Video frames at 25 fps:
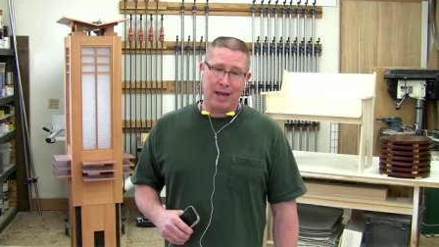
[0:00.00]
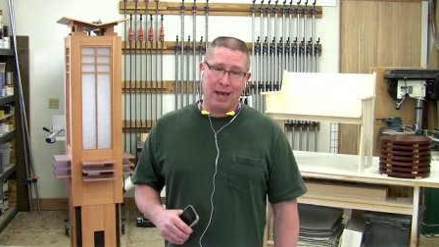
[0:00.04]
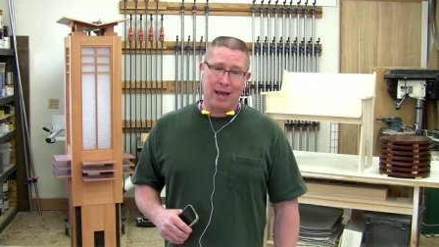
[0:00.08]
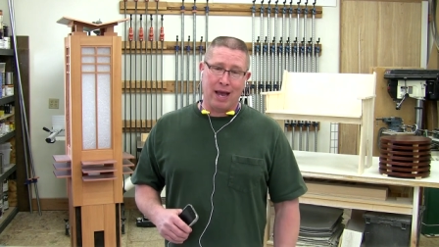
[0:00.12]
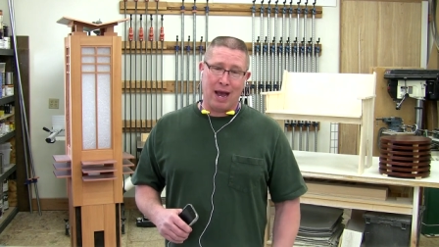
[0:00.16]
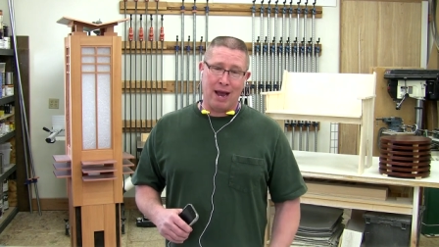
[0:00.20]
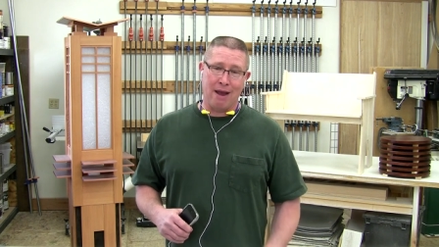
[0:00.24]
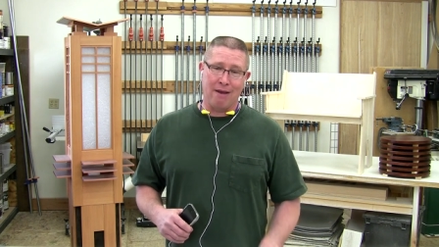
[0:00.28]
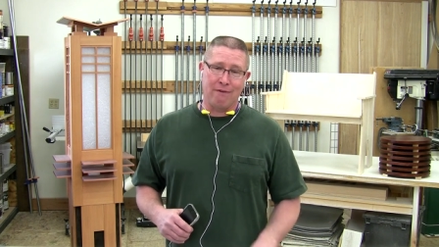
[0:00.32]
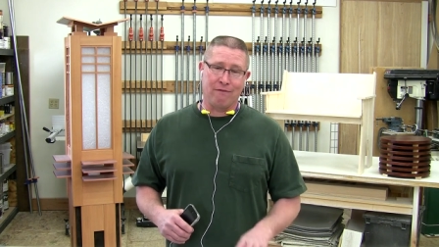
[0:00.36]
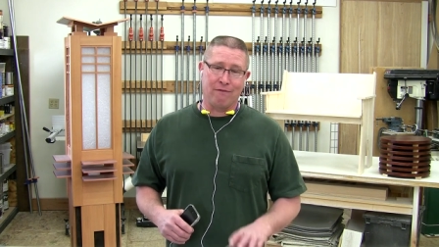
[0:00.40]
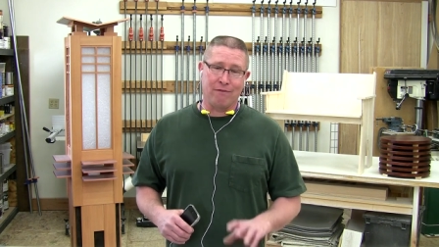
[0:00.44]

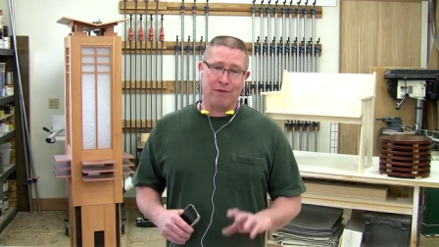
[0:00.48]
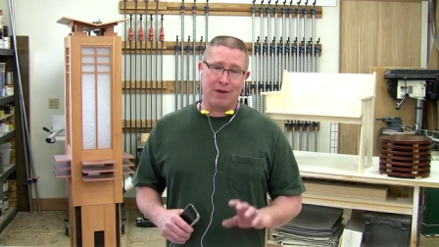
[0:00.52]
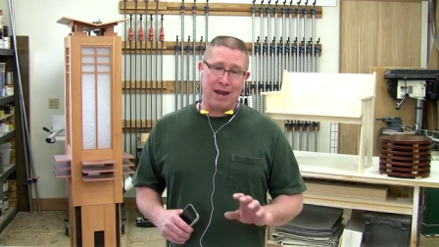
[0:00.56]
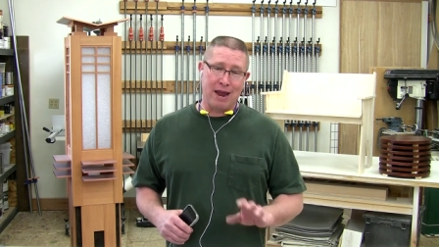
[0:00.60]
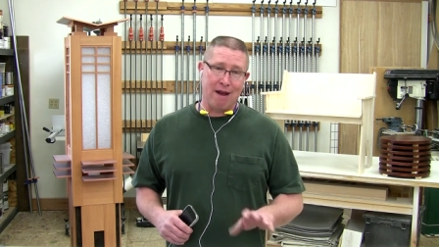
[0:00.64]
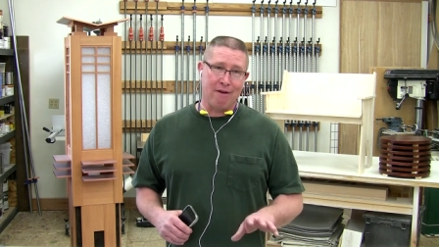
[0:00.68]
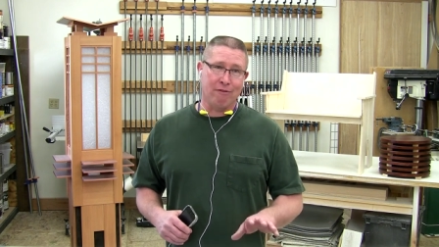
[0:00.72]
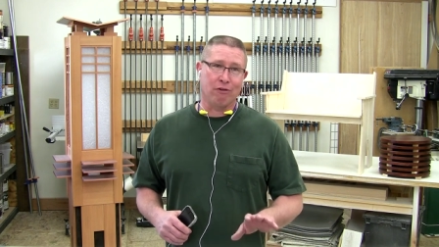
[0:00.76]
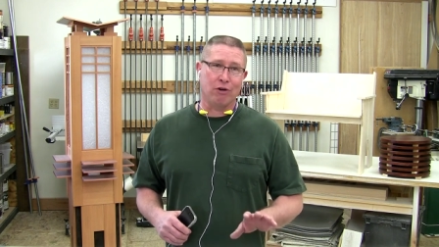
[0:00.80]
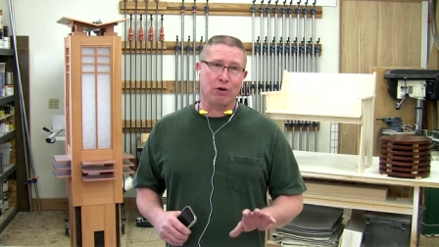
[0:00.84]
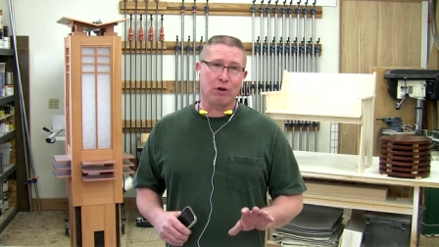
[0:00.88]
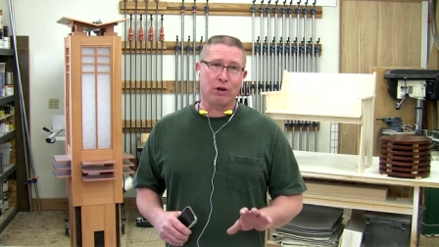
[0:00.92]
I have
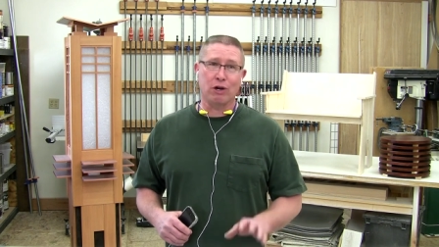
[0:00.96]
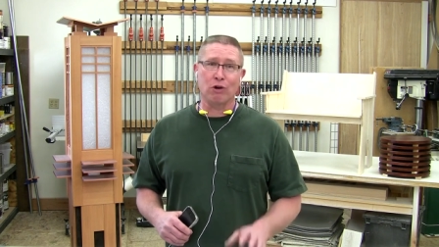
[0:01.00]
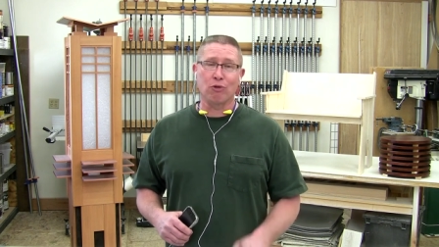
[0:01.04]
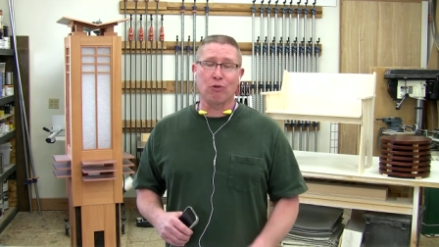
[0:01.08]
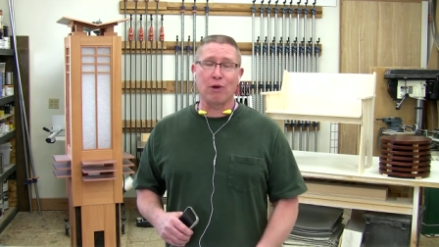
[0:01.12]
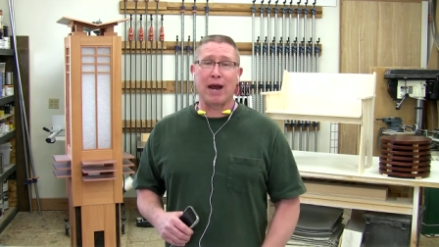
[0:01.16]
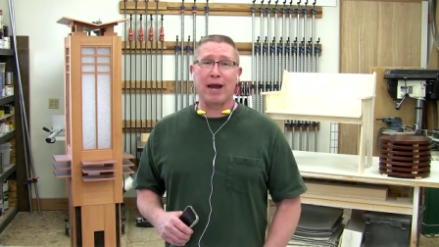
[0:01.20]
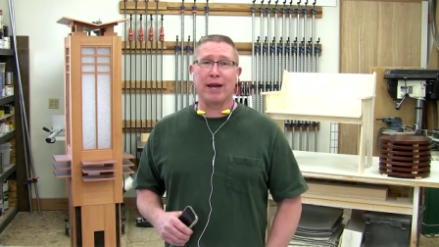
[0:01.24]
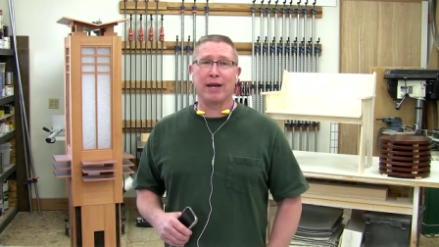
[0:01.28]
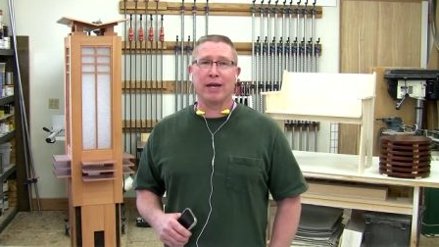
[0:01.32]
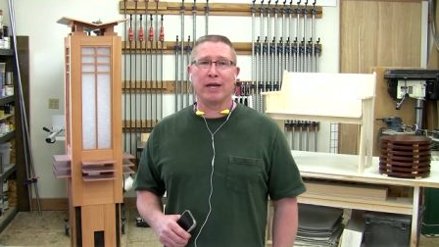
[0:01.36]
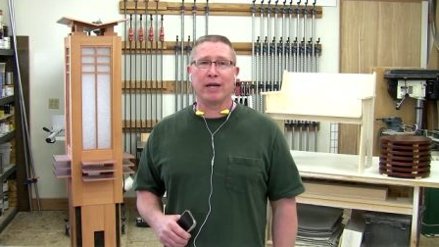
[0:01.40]
never
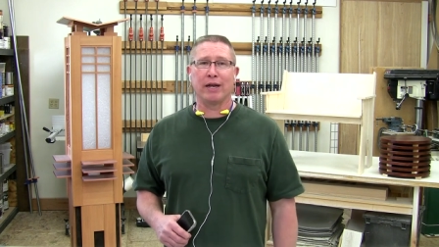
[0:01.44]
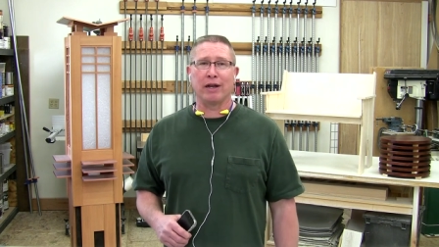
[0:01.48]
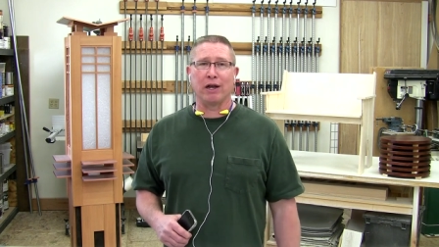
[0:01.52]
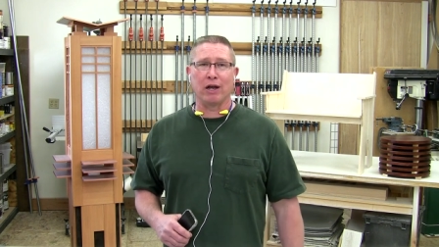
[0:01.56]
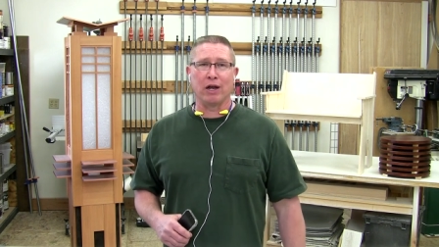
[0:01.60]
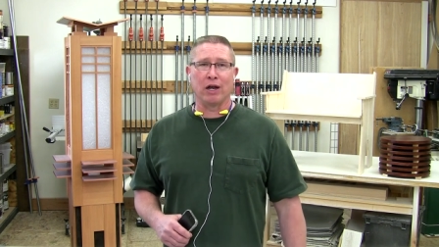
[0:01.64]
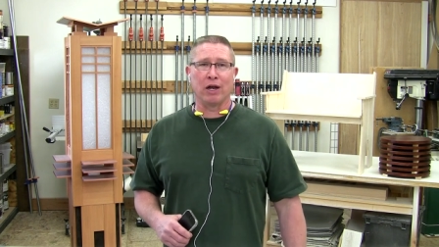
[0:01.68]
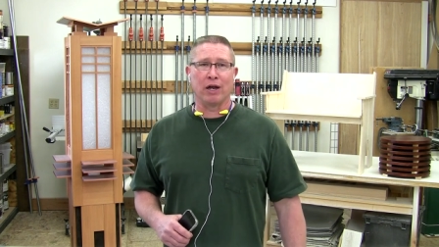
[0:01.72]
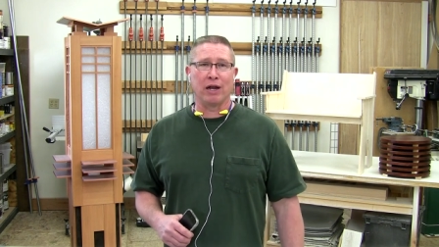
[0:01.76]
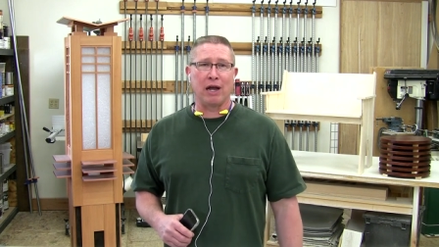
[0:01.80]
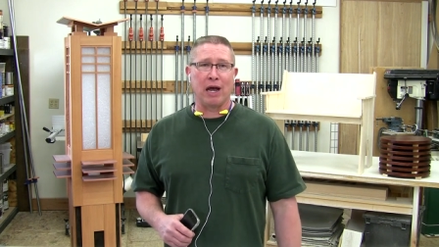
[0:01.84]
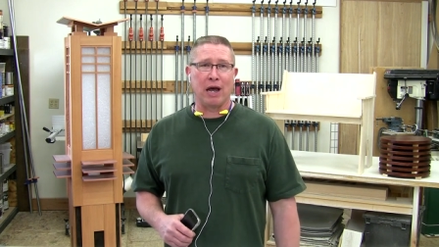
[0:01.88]
regretted
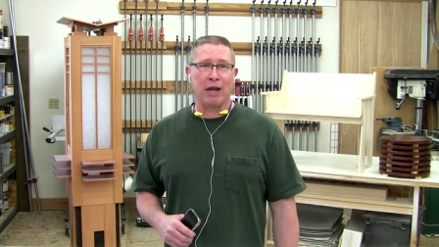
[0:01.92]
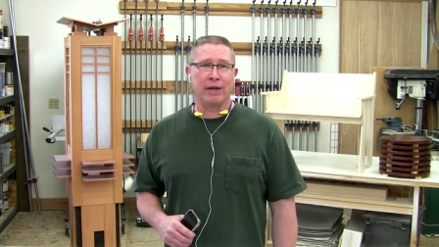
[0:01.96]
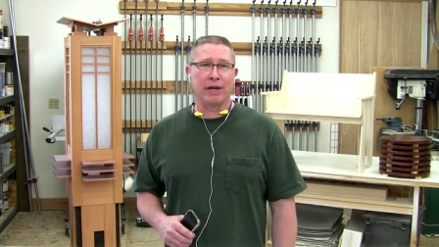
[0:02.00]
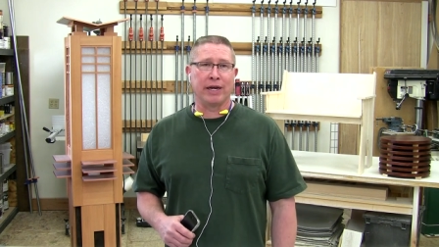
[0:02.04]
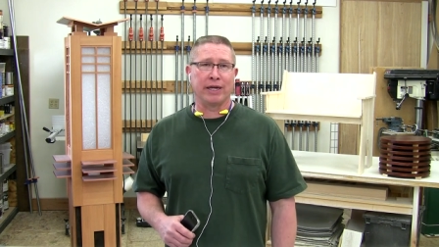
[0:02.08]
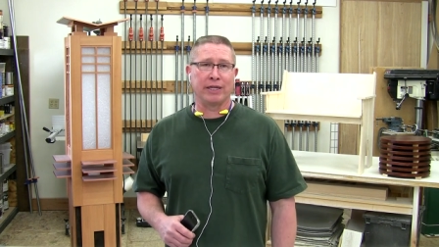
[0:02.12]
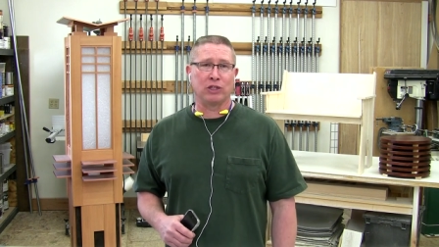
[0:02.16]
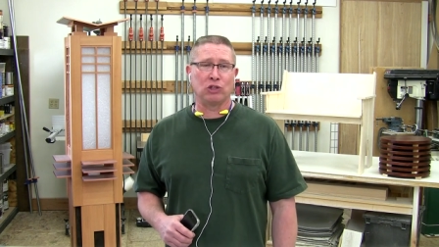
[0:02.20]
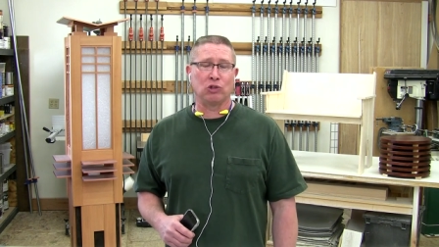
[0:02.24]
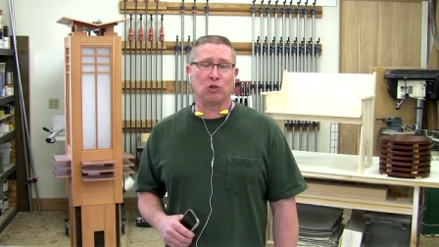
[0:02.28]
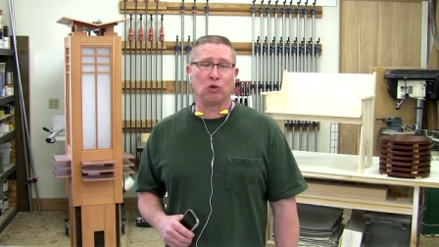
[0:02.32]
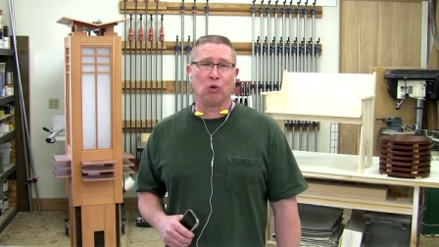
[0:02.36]
a, a
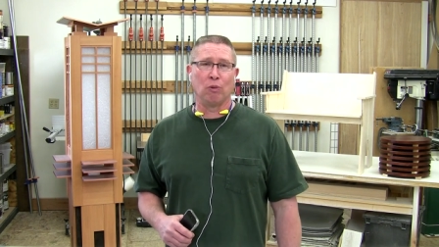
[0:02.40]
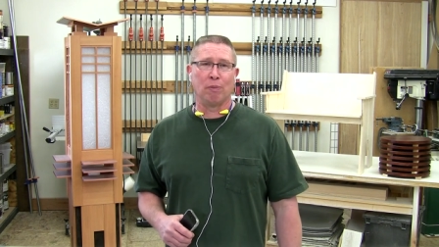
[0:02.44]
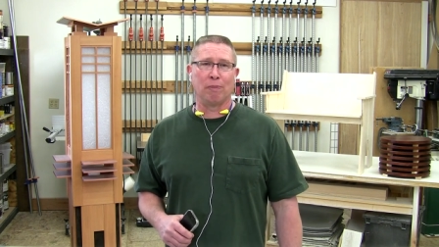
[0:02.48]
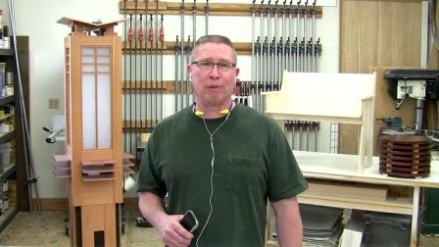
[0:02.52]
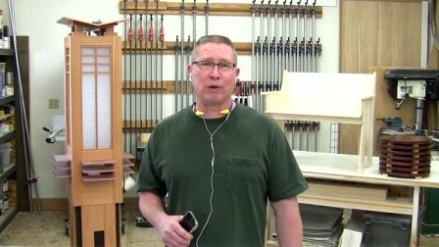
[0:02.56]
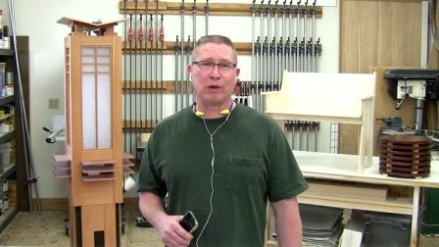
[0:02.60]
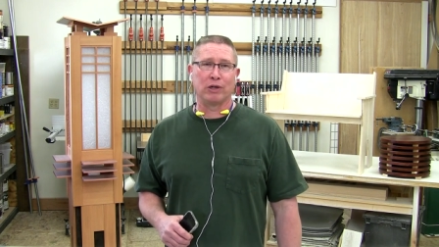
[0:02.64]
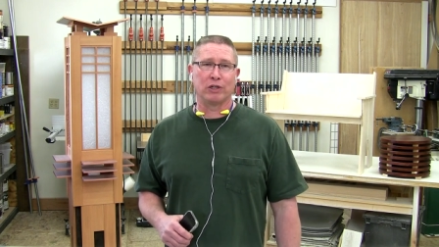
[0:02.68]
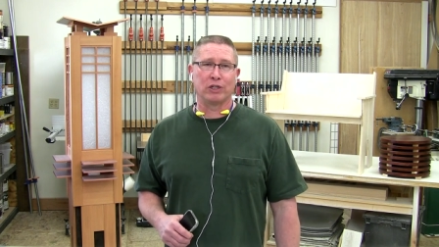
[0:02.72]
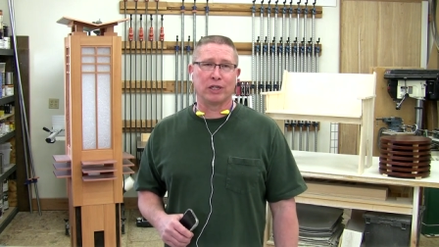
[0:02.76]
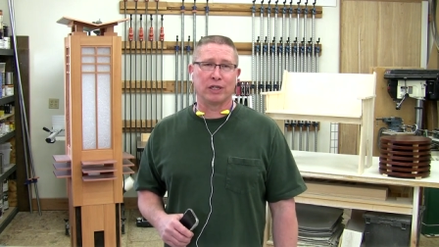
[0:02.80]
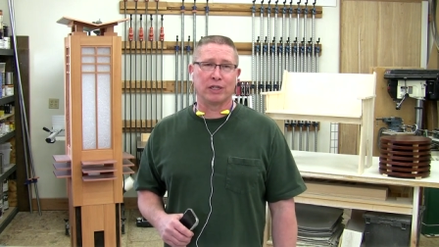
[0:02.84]
nice tool
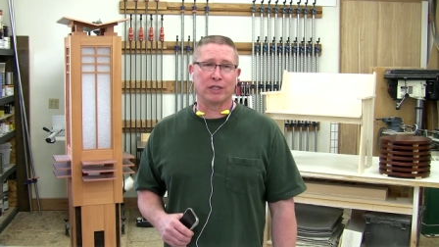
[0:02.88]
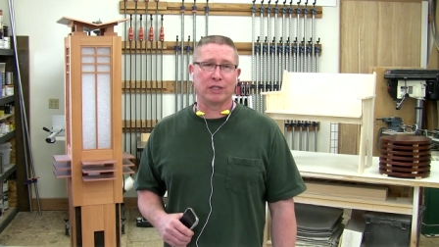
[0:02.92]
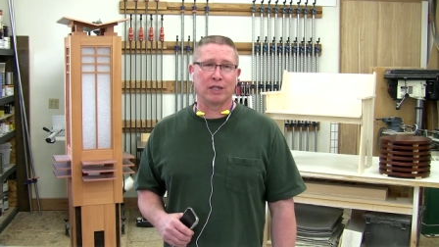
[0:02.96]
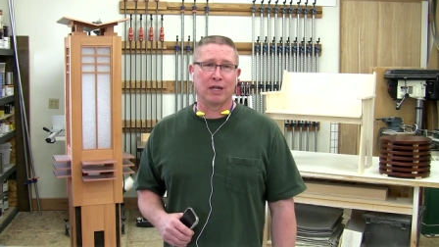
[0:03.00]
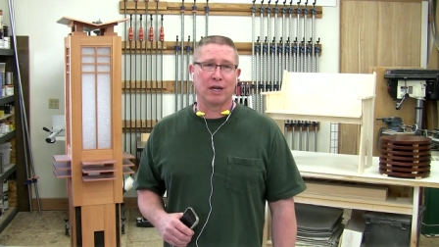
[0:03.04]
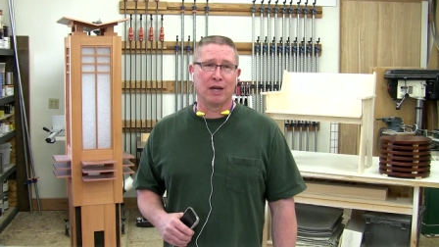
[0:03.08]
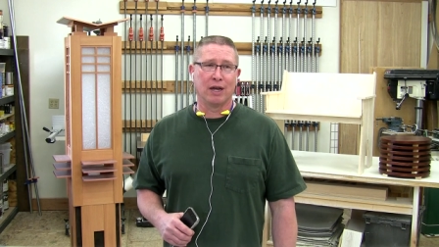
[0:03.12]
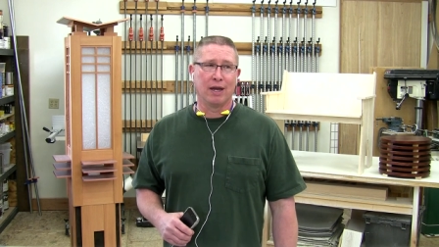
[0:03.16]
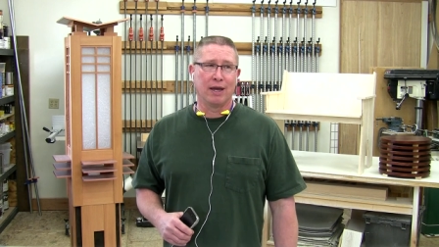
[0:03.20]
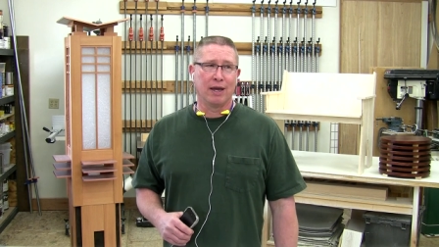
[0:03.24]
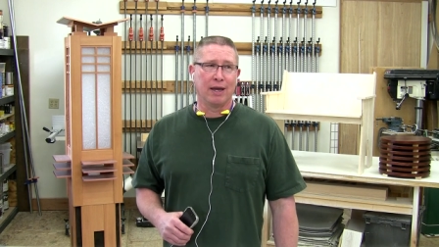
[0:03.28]
purchase